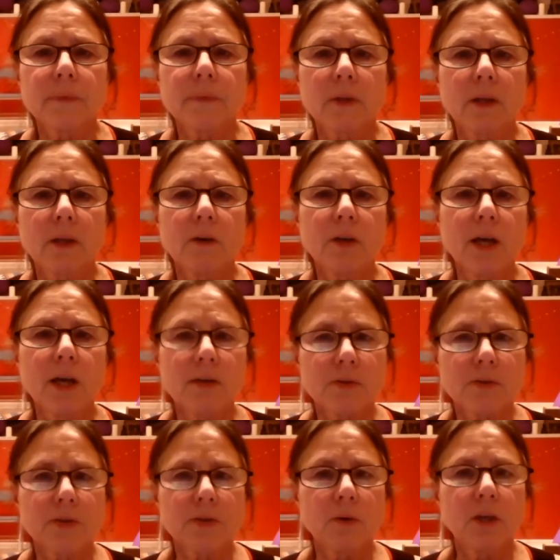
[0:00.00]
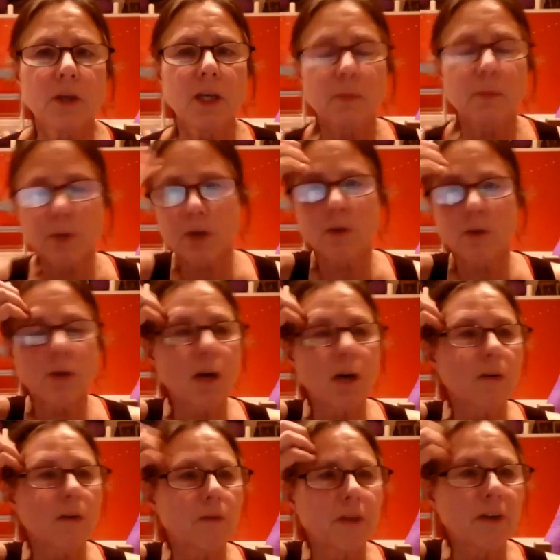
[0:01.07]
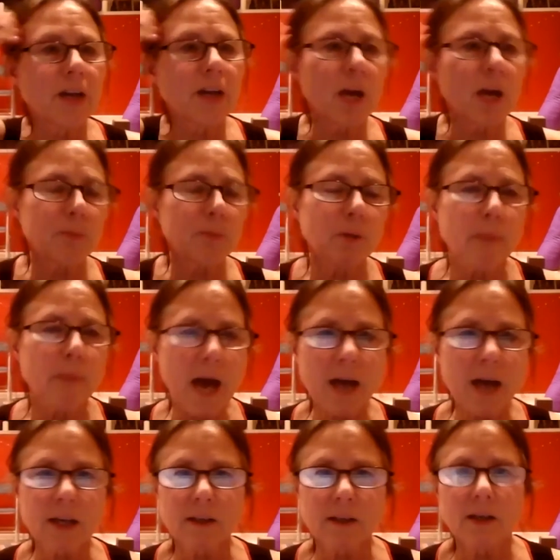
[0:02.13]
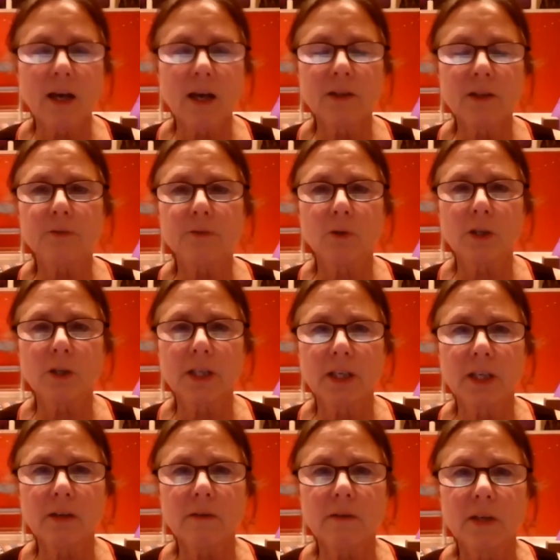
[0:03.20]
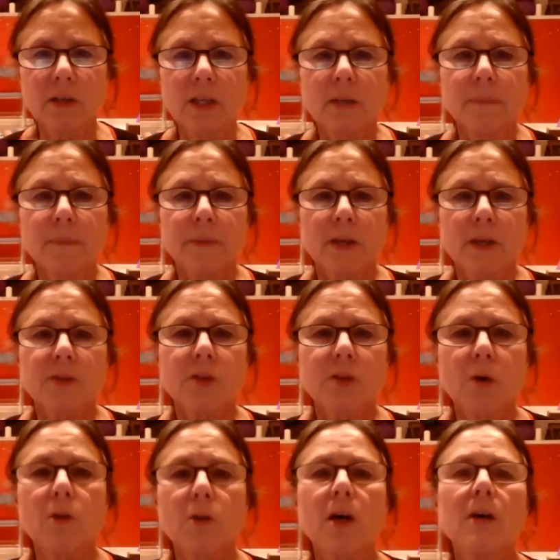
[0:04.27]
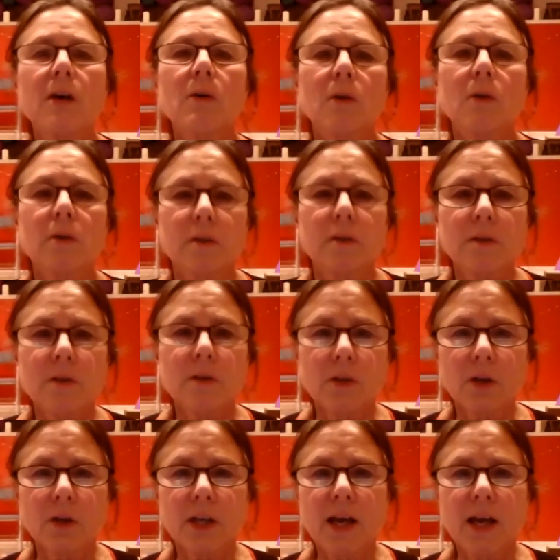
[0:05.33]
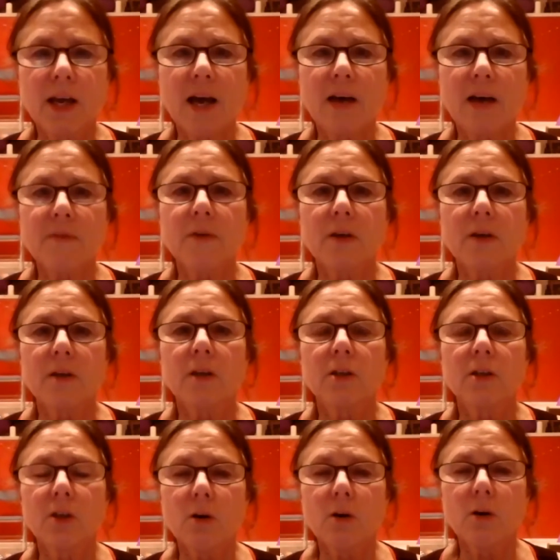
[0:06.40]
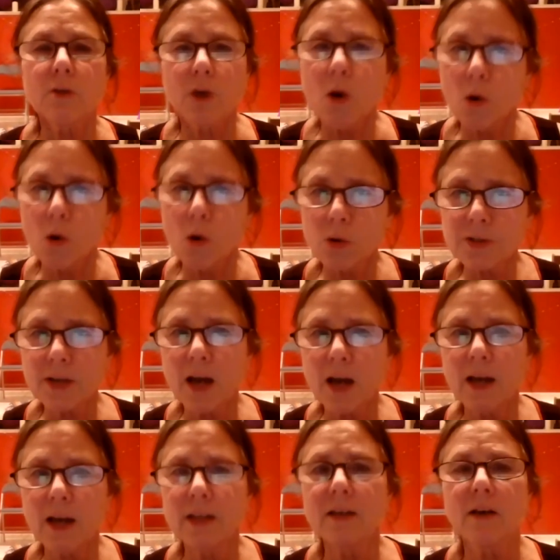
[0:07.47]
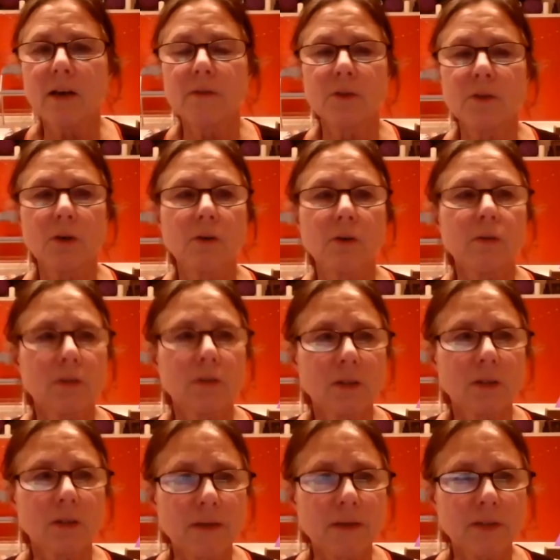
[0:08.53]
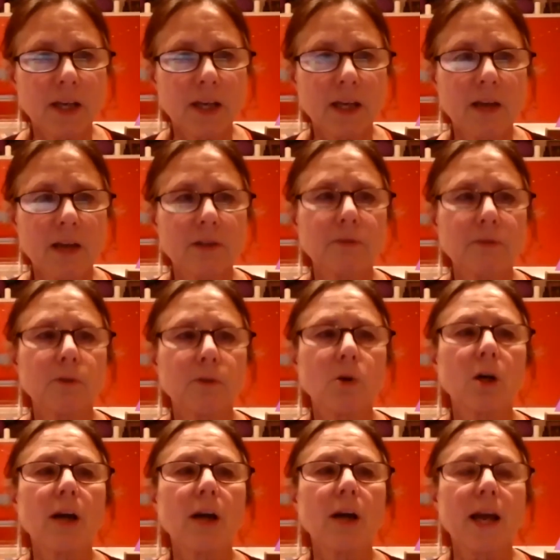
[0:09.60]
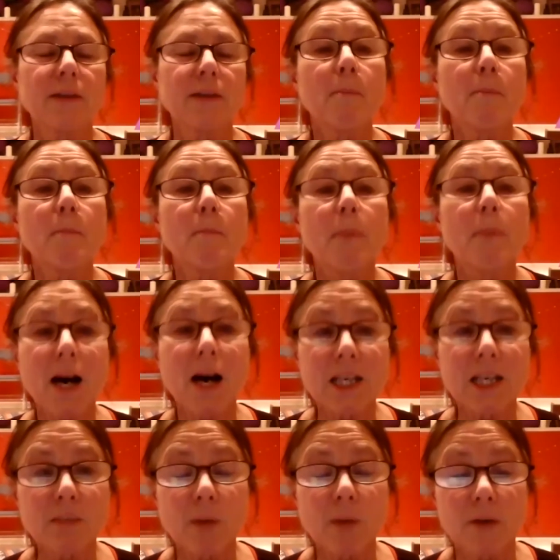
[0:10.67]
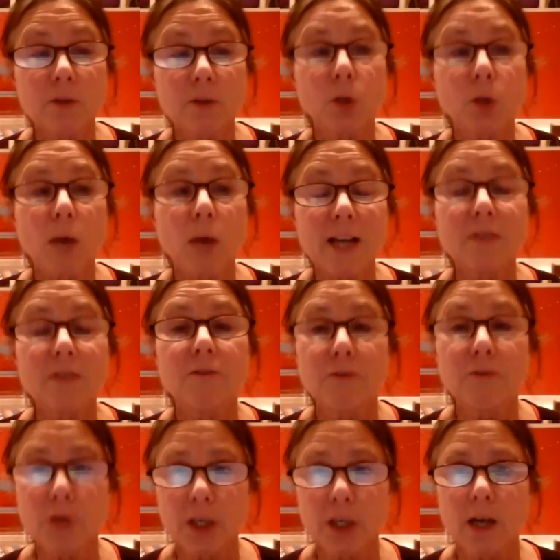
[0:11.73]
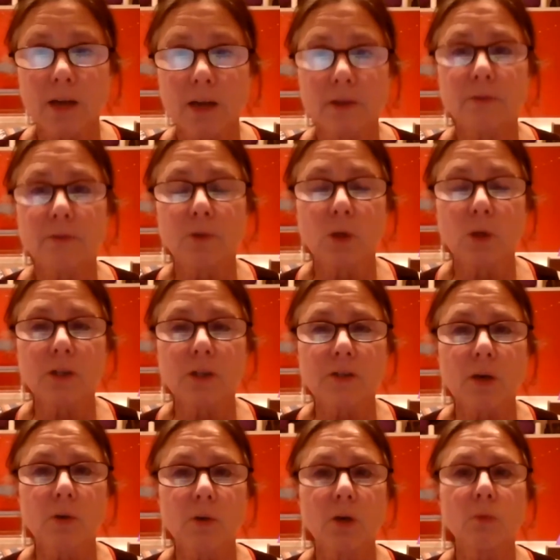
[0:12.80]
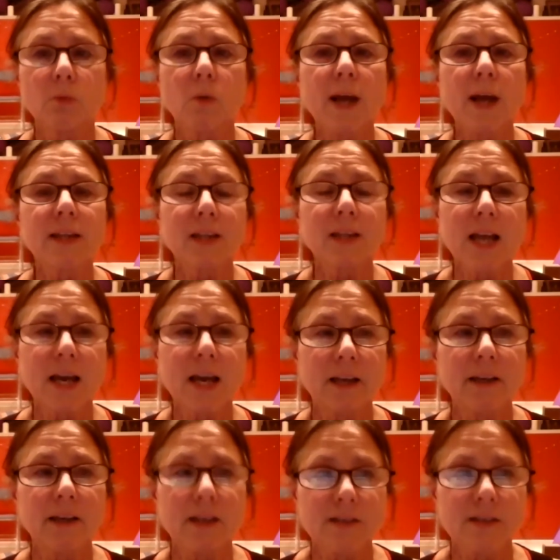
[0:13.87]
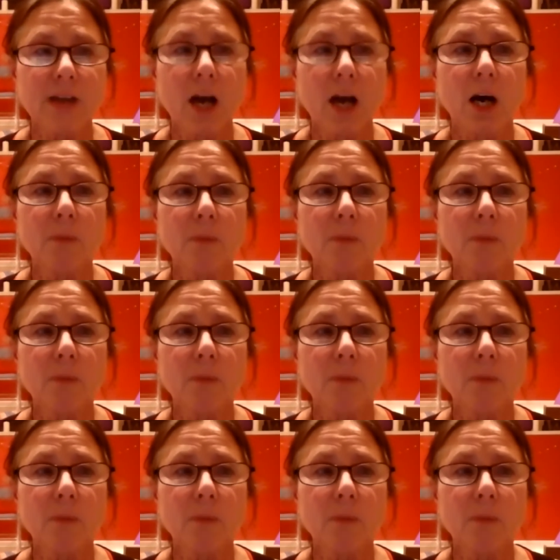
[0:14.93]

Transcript: Okay, so keep your very upper back on the floor here. So you're going to have the whole side of your left leg on the floor and the bottom of your right foot on the floor. So your right leg is up,